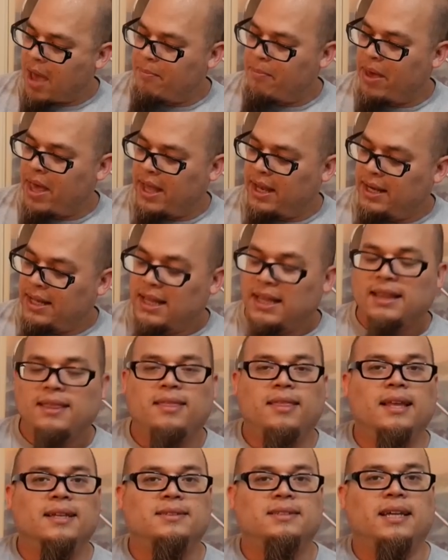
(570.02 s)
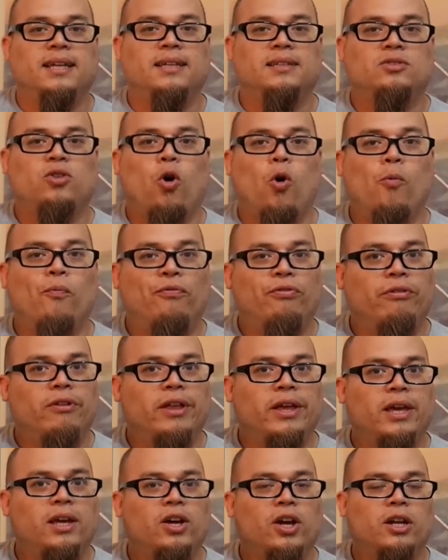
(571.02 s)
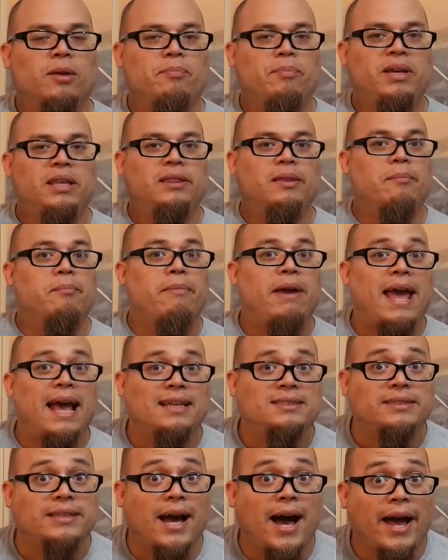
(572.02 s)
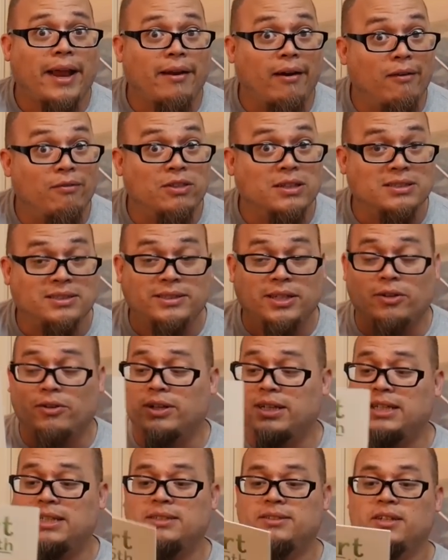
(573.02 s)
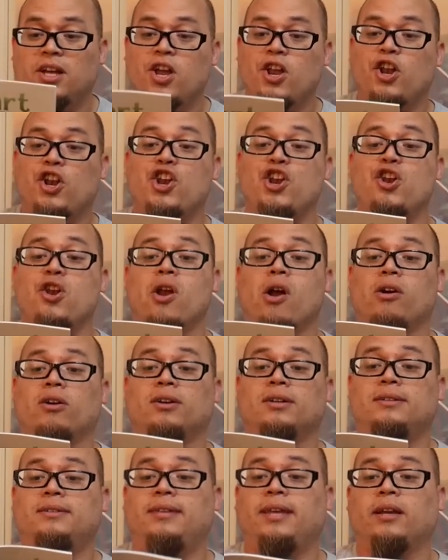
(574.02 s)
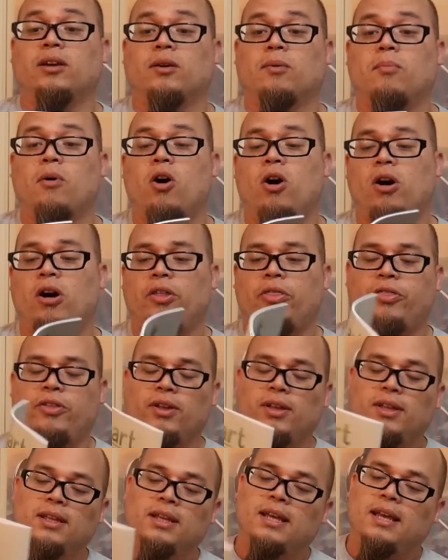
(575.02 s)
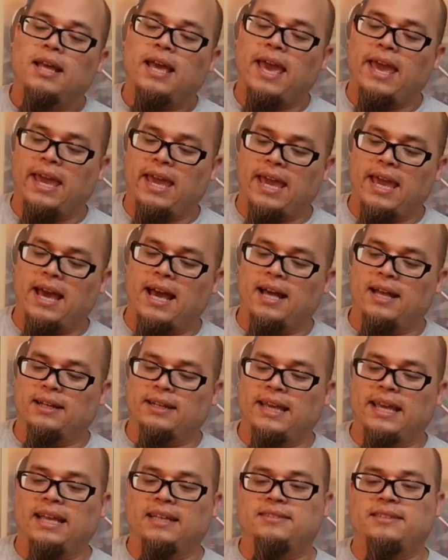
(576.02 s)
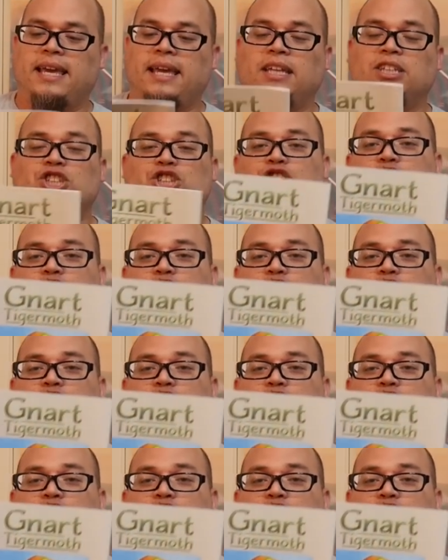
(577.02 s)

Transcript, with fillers: I bet this is hopefully going to be the mascot of the series, Nart Tigermoth, and it's a